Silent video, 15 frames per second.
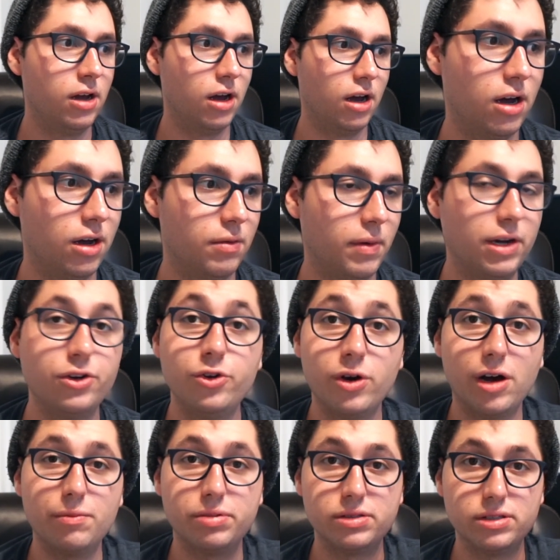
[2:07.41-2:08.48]
I do
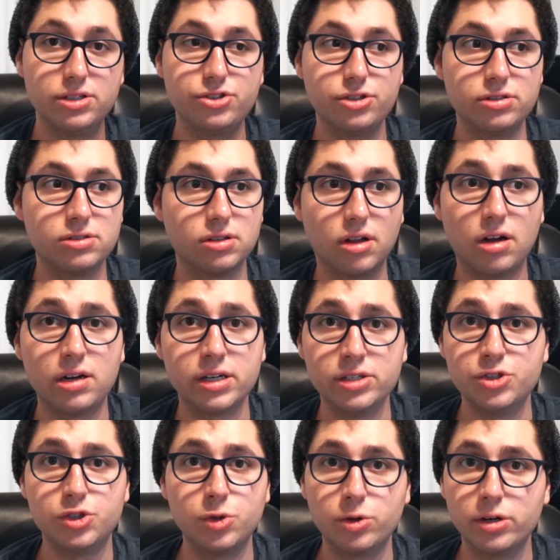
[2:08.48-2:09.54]
have positions long
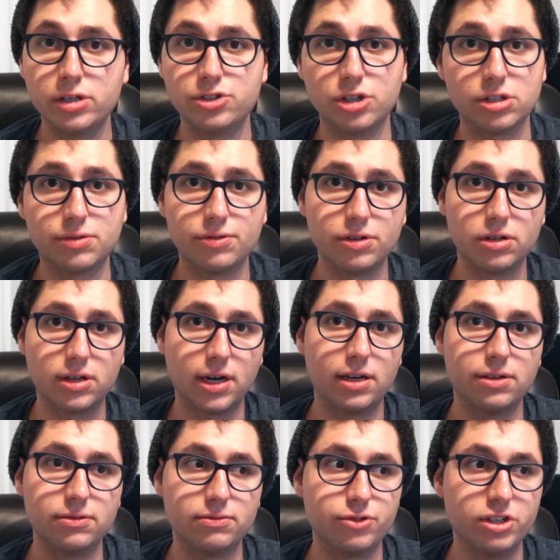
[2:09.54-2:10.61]
and short just for
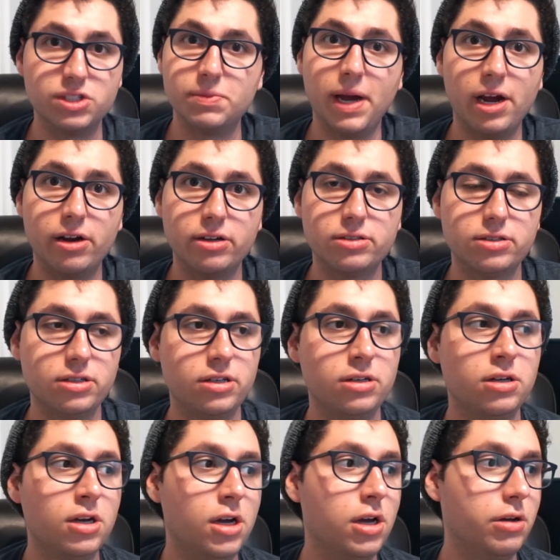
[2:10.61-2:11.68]
kind of transparency,
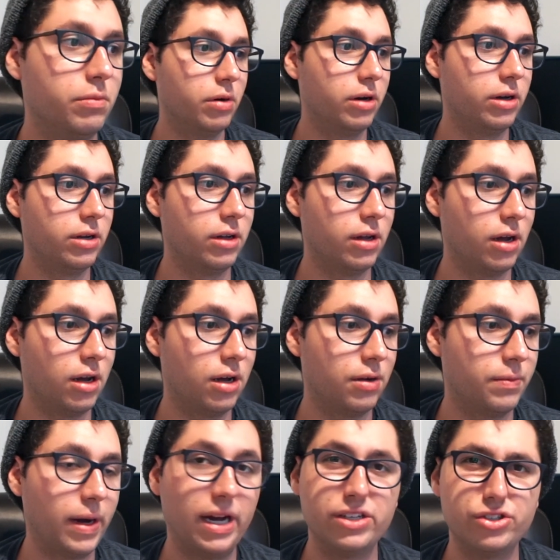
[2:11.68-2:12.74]
but
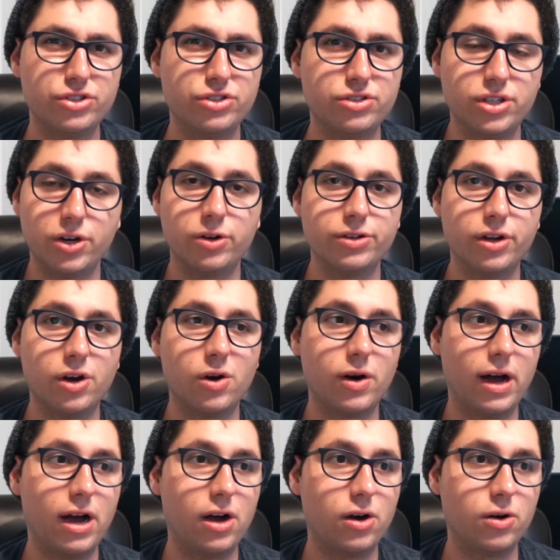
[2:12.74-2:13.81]
I just don't know
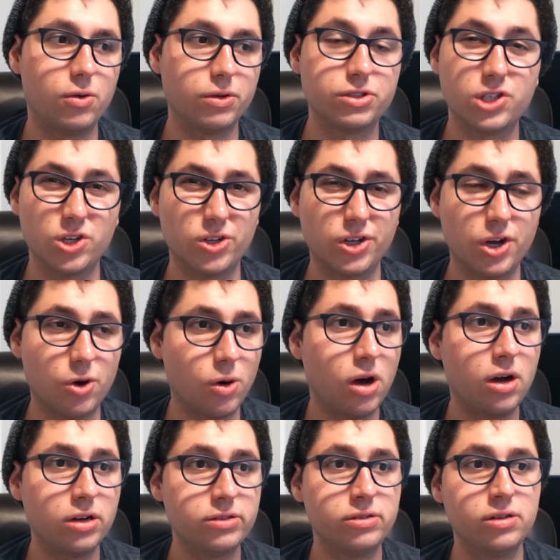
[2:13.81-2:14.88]
how what's gonna go
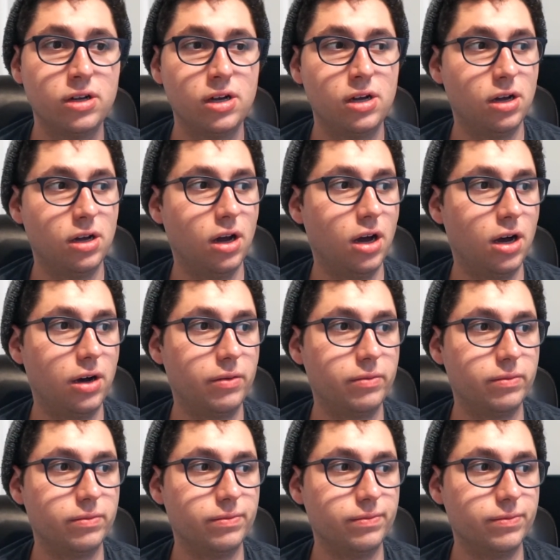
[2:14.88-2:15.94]
on. I
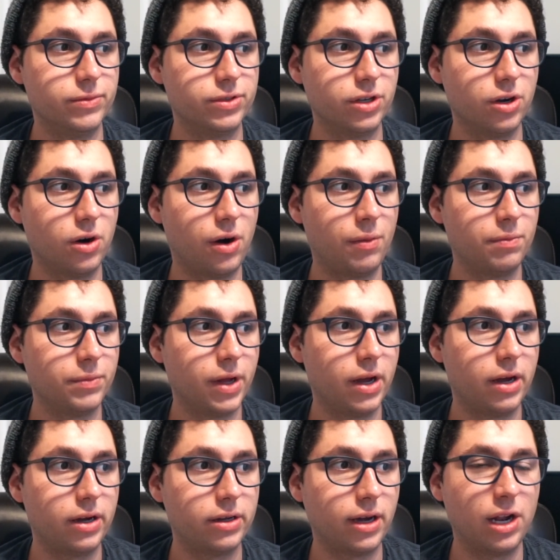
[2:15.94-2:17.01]

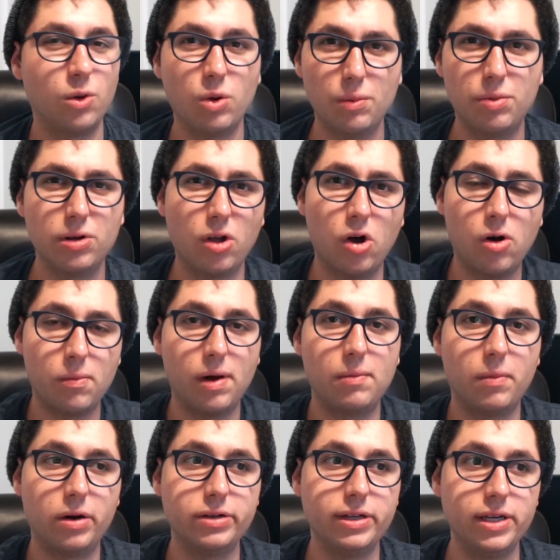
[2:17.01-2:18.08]
don't want to put all my
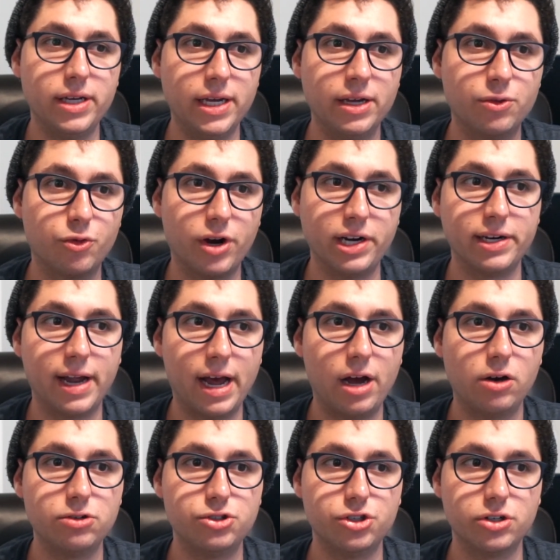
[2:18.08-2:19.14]
money in right
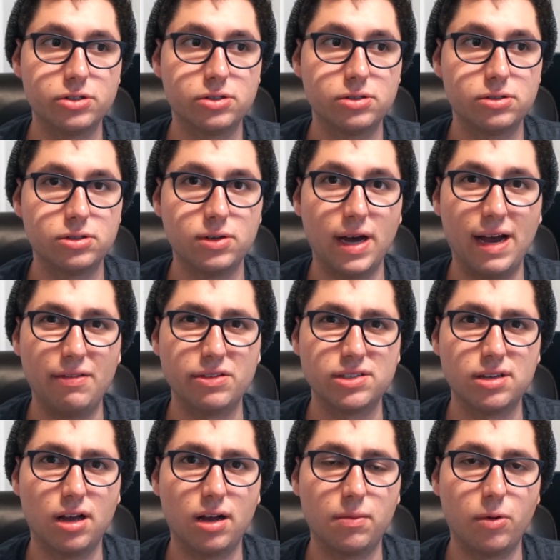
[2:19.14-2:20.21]
now just to have the
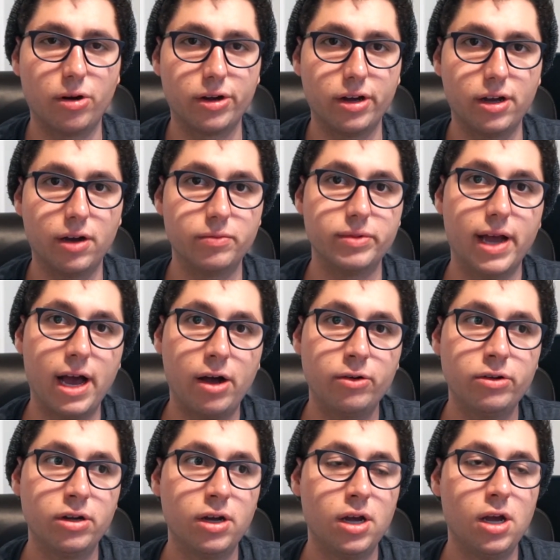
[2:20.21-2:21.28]
stock market come
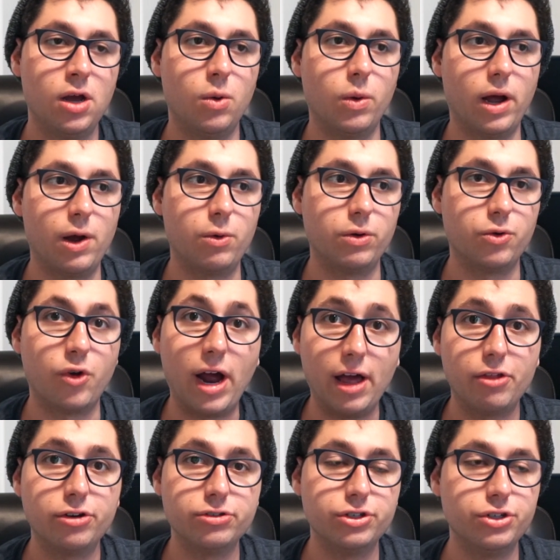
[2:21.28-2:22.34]
down. What I would
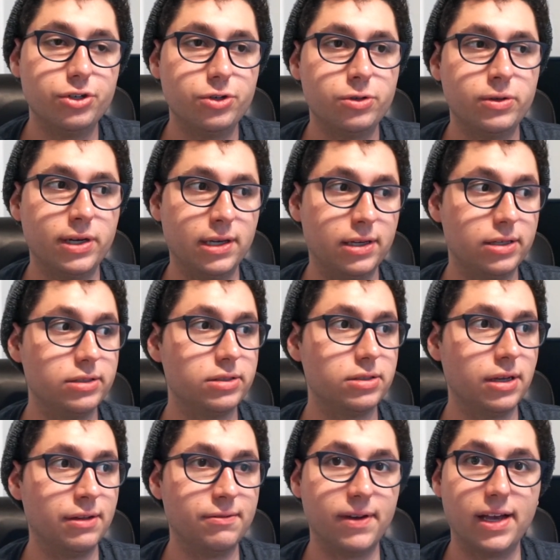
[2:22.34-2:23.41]
rather do is
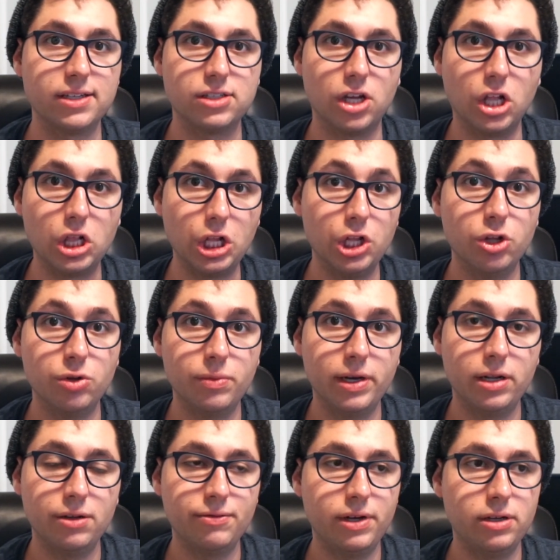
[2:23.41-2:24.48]
invest a little bit
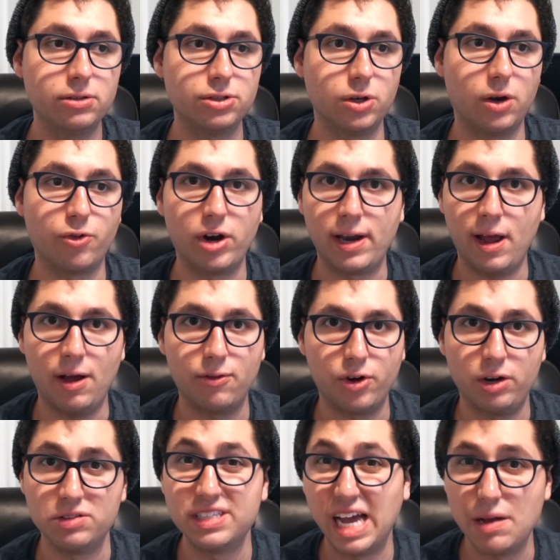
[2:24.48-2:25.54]
of it. So right now I have
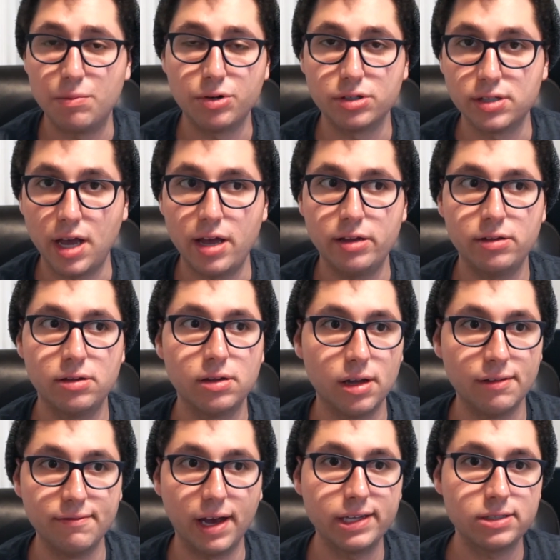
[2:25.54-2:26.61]
around 10%
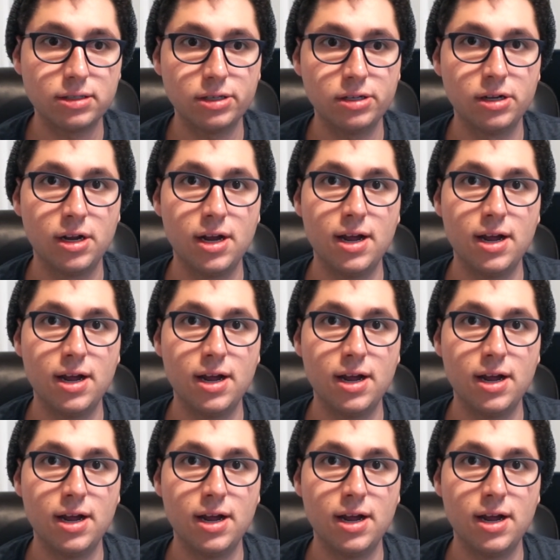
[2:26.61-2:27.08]
invested.